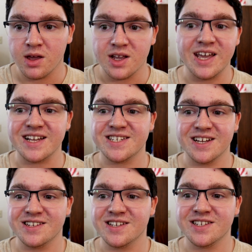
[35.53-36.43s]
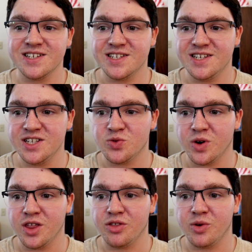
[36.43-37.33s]
Guests at Disney's
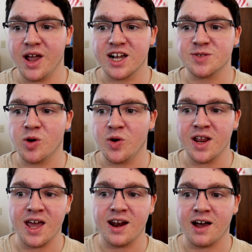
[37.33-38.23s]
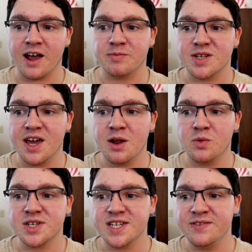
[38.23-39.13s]
D23 Expo in Anaheim today
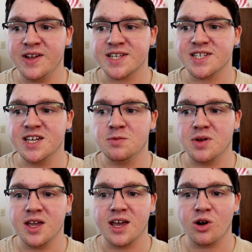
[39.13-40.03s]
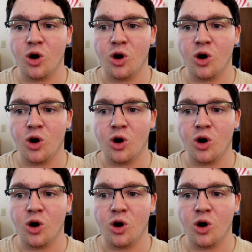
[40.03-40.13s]
received a sneak peek at